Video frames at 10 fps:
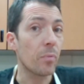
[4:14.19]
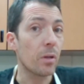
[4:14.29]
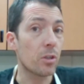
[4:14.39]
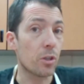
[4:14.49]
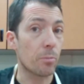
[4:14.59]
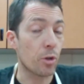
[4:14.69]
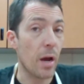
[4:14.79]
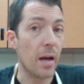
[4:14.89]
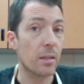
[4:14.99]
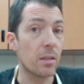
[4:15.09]

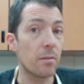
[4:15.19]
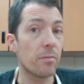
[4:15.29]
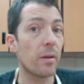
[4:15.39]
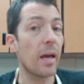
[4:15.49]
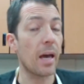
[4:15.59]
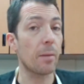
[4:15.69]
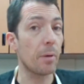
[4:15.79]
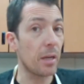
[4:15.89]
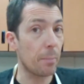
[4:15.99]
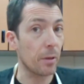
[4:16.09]
subtractive, and
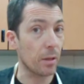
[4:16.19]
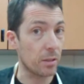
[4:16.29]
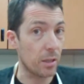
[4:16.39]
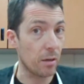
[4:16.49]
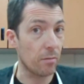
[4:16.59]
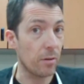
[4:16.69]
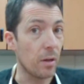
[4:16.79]
manipulative.